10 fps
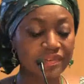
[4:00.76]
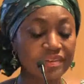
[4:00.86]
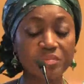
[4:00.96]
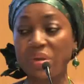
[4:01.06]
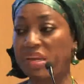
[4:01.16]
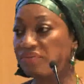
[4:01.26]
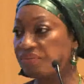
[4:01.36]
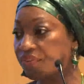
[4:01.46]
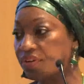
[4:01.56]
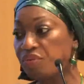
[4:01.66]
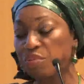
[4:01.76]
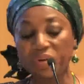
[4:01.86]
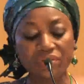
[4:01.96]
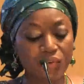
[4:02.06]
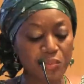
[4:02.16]
does this mean for
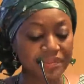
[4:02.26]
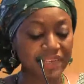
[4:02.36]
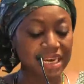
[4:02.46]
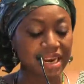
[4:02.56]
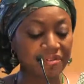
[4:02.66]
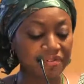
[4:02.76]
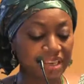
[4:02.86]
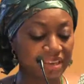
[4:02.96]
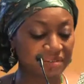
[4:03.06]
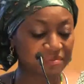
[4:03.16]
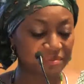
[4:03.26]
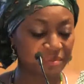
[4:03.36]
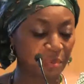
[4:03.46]
vulnerable groups in Africa?